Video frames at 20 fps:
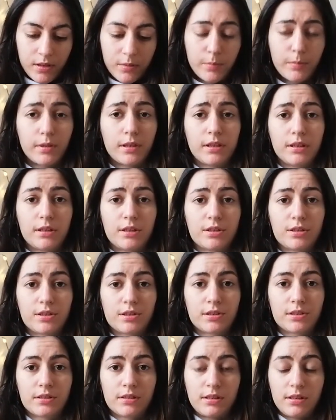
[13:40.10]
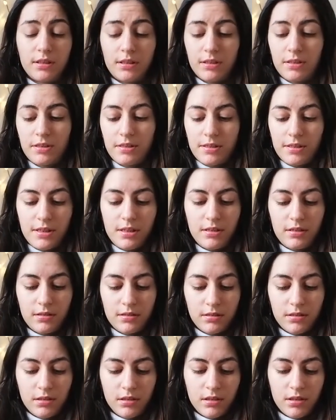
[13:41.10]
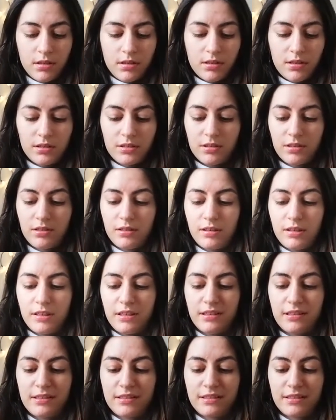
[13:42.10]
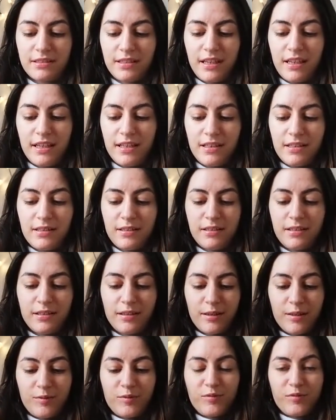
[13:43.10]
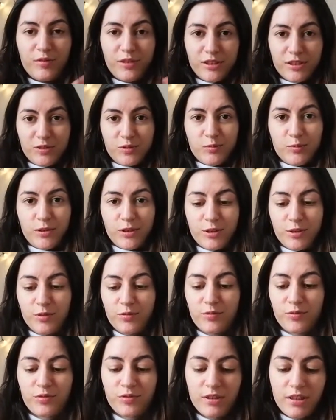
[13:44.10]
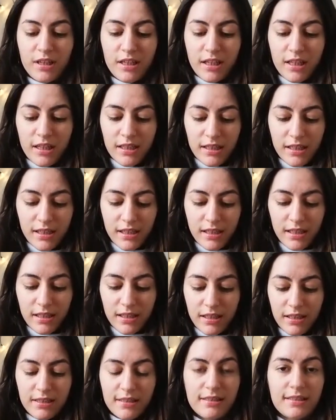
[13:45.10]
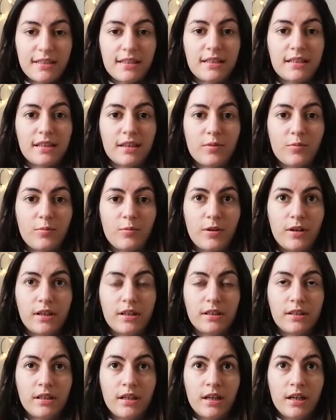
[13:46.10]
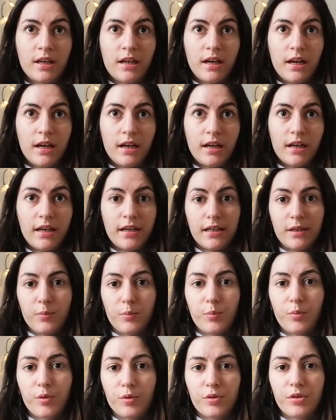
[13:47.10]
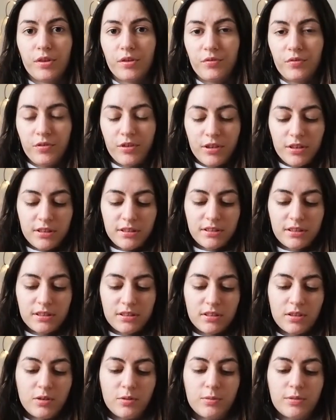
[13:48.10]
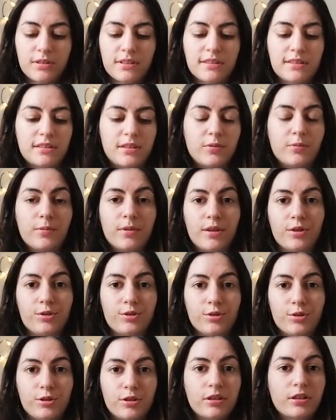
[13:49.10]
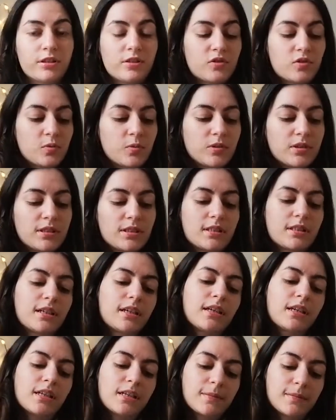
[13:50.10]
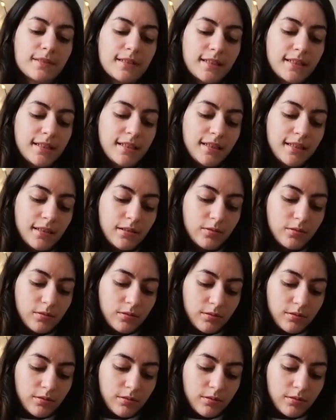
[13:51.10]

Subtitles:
but let's see. So let's take the first one off. I'll take the one I put the first, so we're starting with the darkest one, and I'm taking out